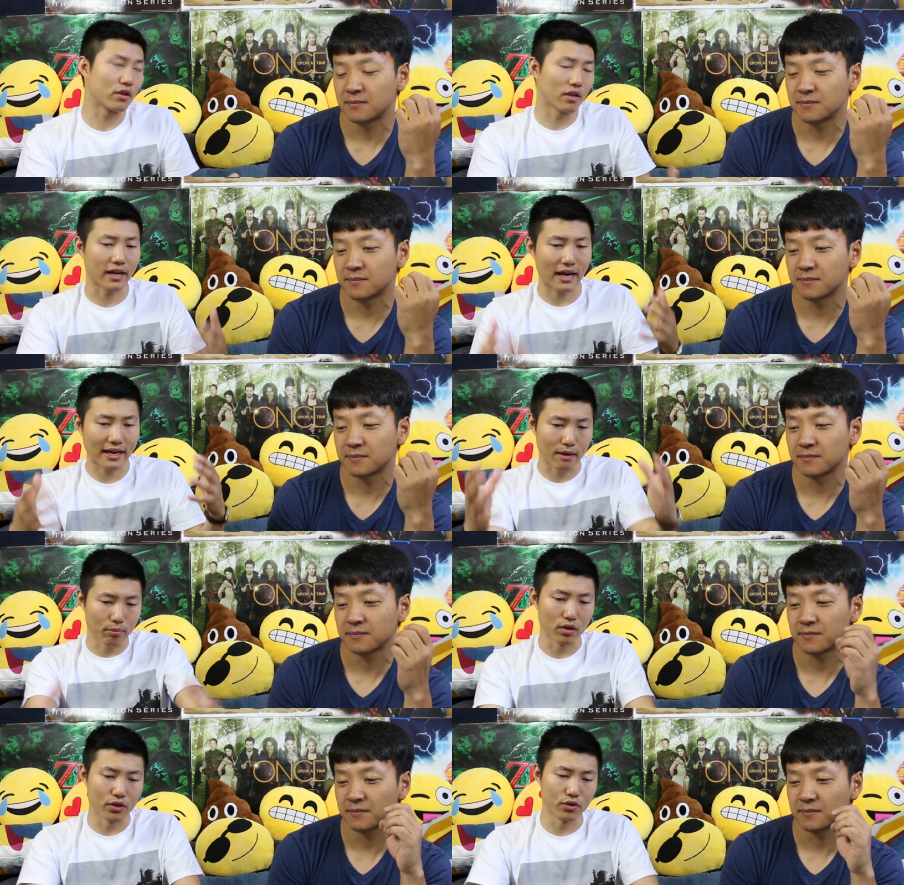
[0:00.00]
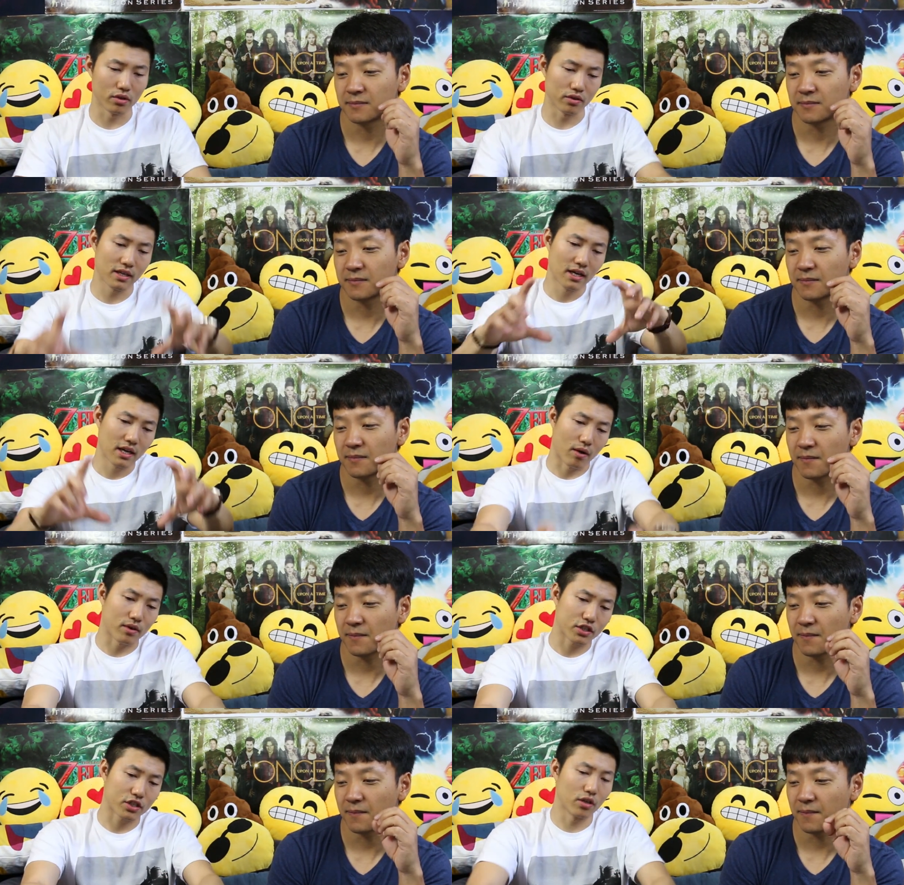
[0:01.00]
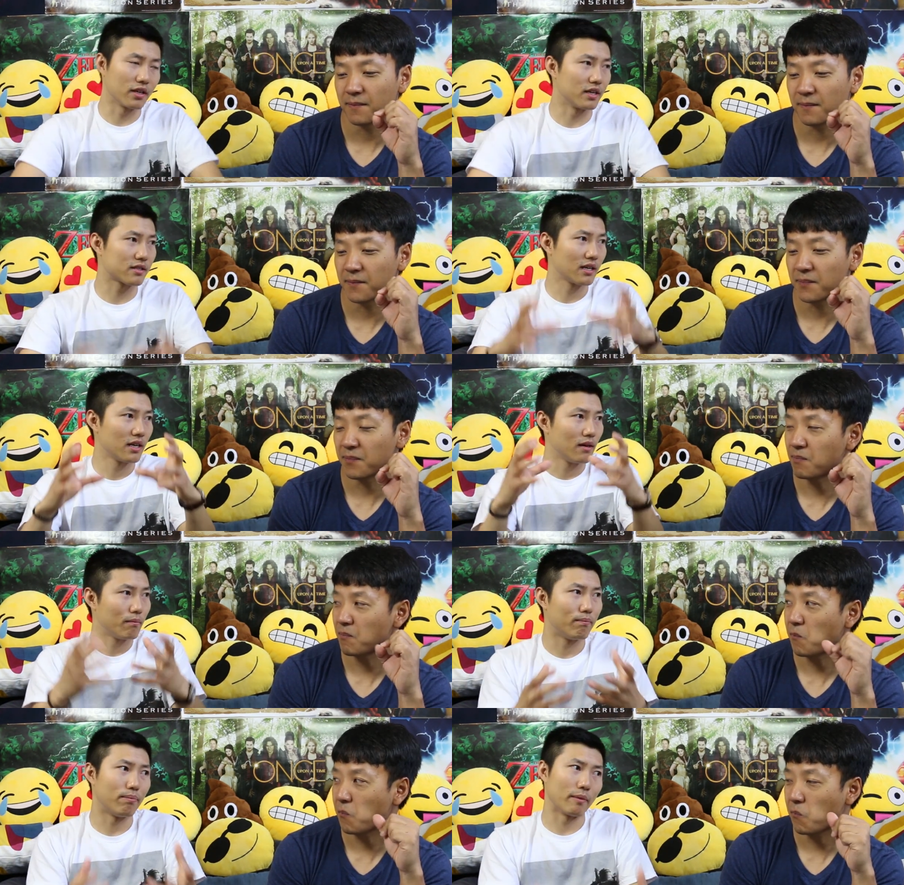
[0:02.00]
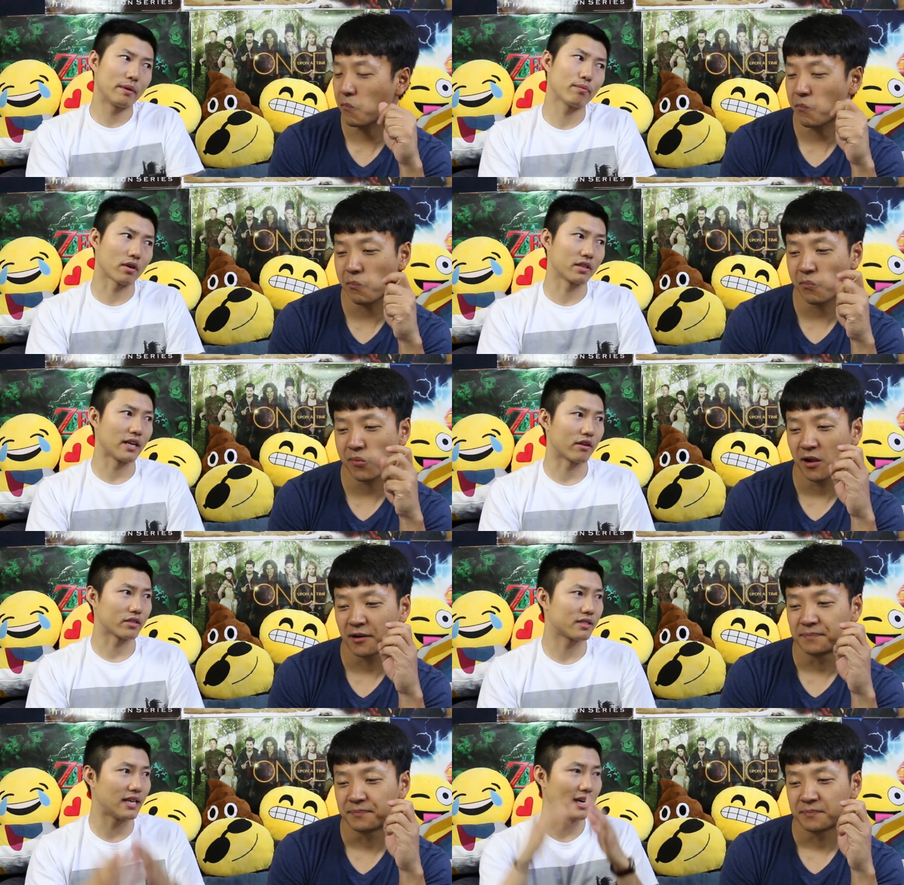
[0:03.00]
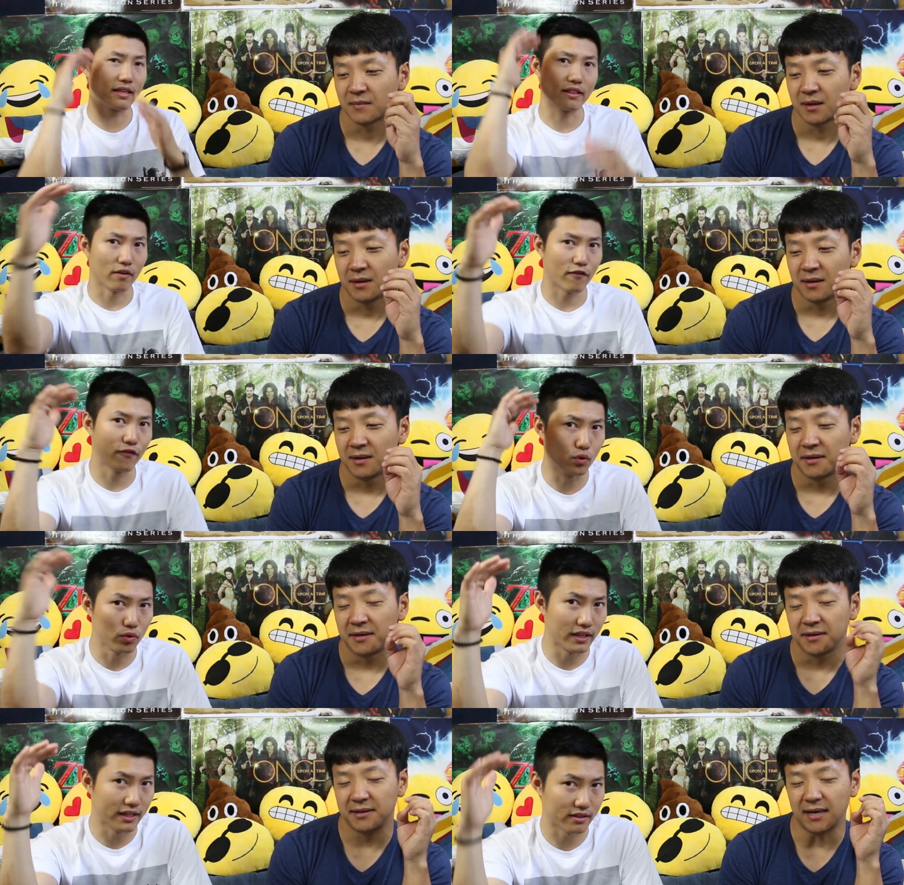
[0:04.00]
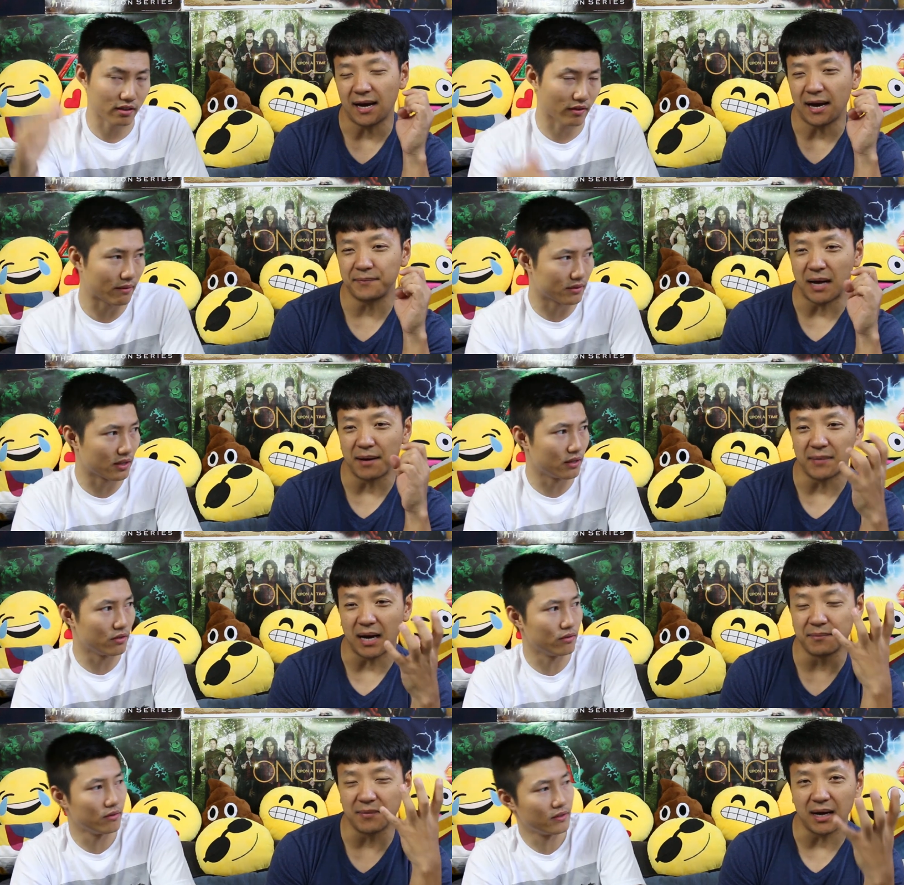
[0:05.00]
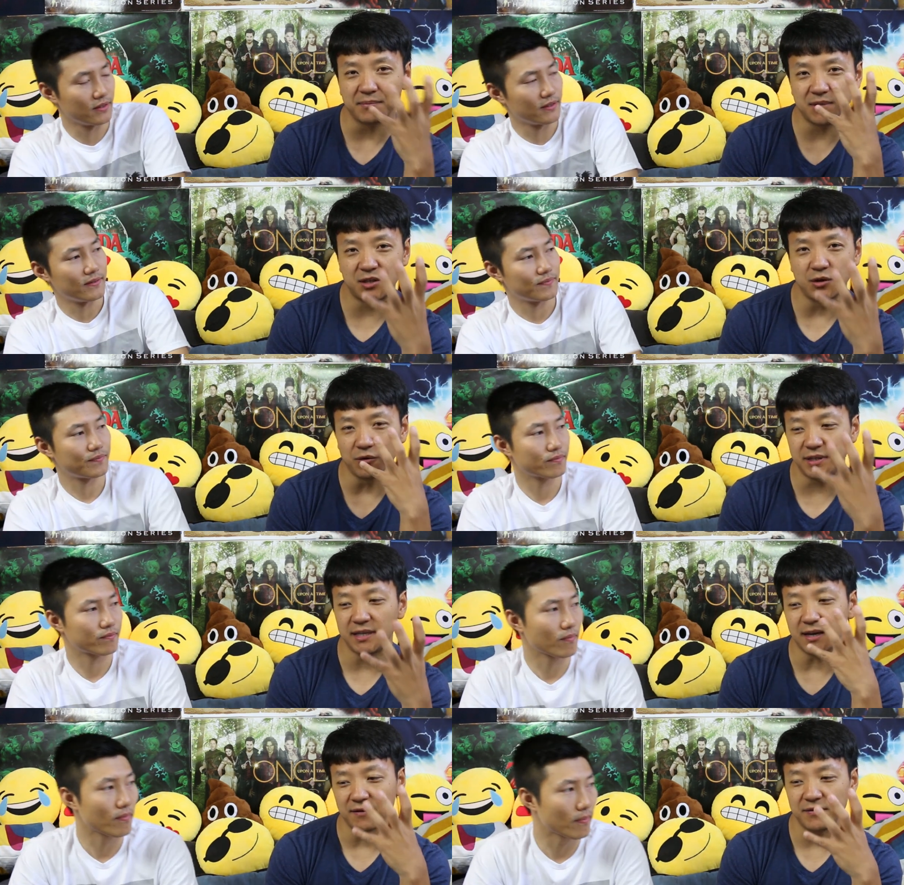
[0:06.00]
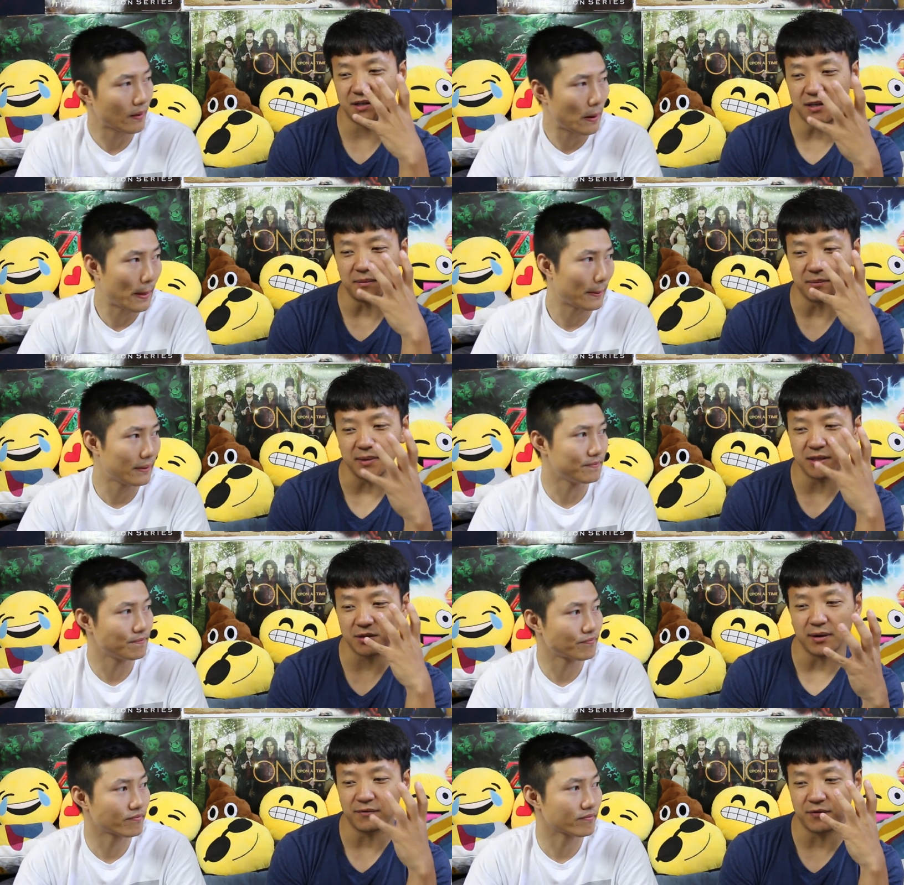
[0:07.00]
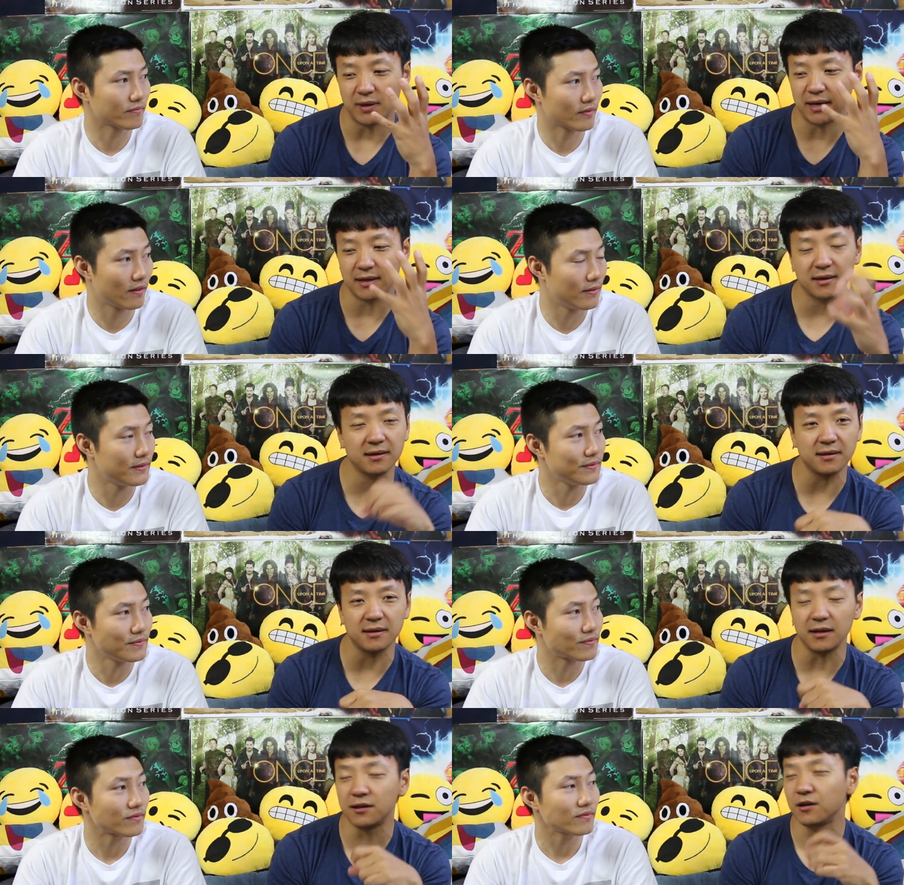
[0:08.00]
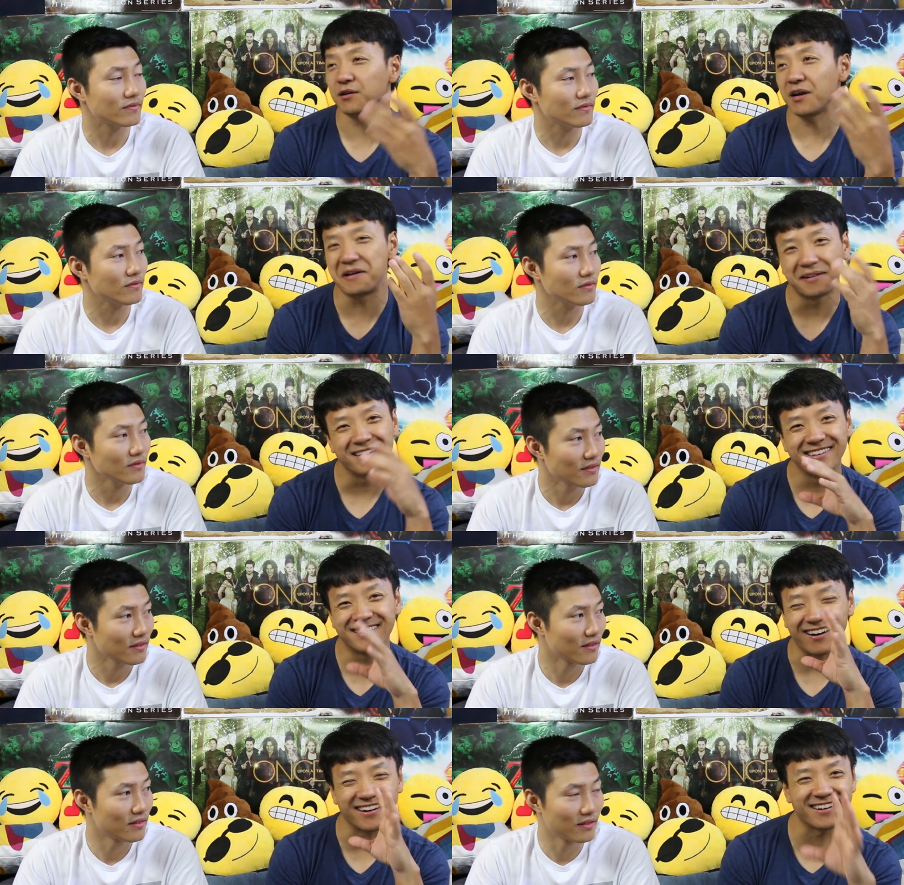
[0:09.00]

Speaker 1: you're like I got a bowl of noodles. I want to show this but people are now just taking the food Instagram. Yeah, I'm, I'm, I'm,
Speaker 2: I'm, so sick of some Instagram like, and they're sorry,